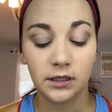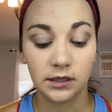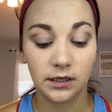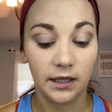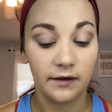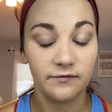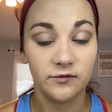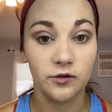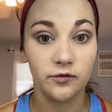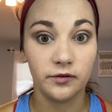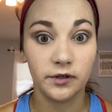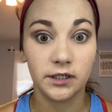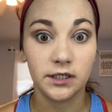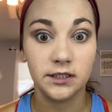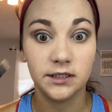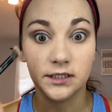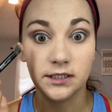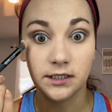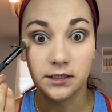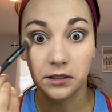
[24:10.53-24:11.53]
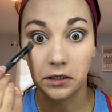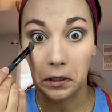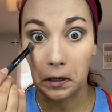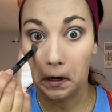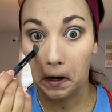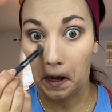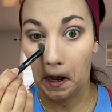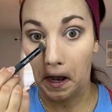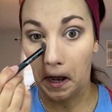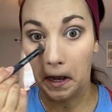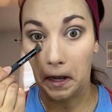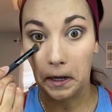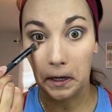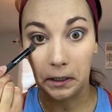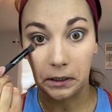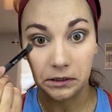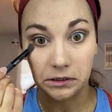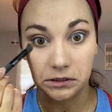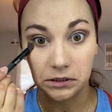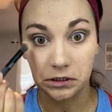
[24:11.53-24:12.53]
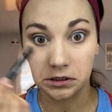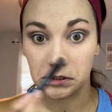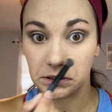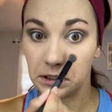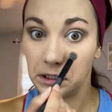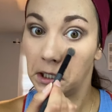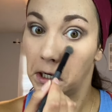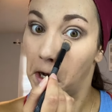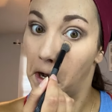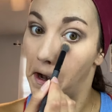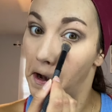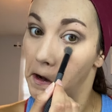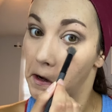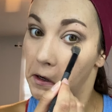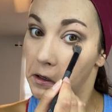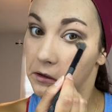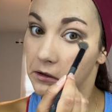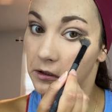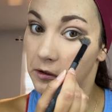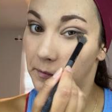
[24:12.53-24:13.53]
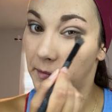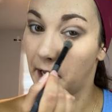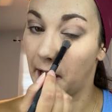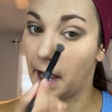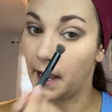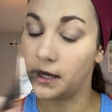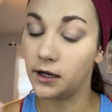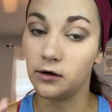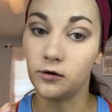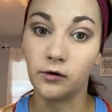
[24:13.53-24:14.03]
leftover concealer, and it's just a good little pat.